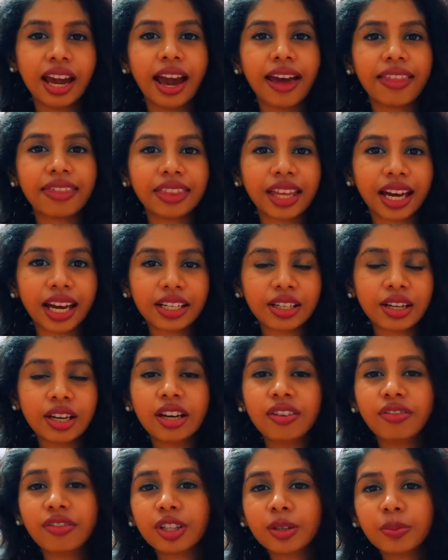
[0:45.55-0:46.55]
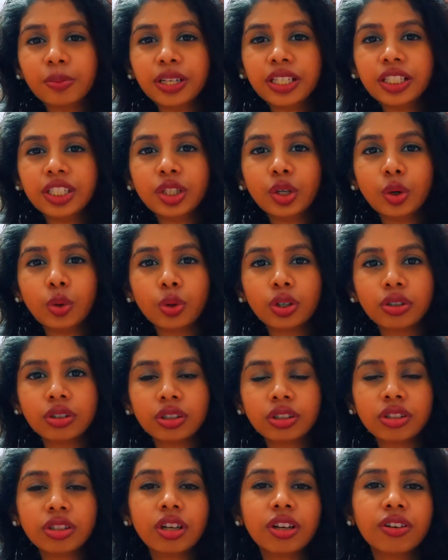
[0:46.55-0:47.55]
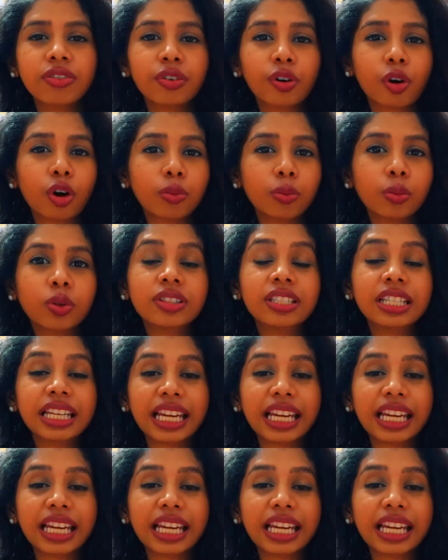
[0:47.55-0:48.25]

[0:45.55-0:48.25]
and that for the PG courses for almost